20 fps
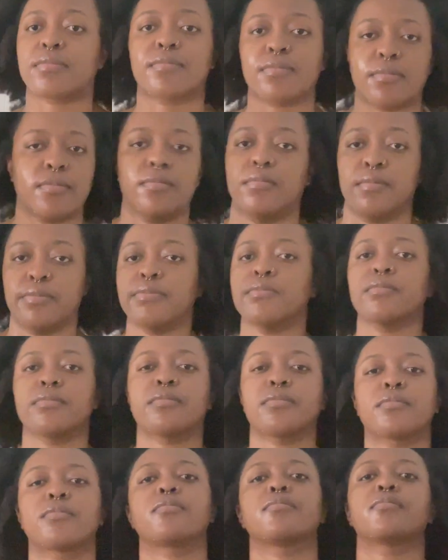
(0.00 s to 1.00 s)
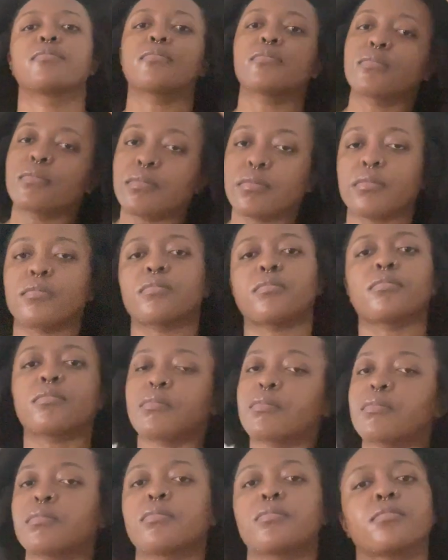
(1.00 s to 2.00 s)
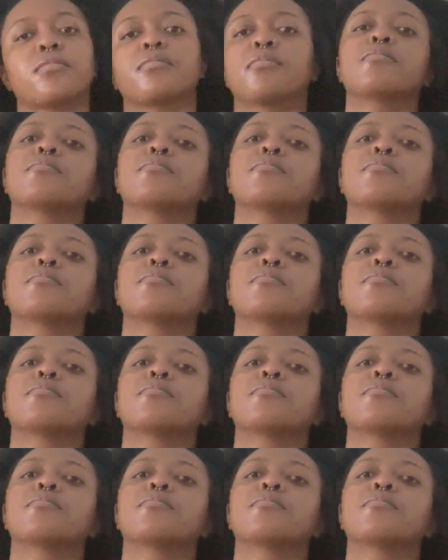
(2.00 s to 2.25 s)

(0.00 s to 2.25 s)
So the first thing I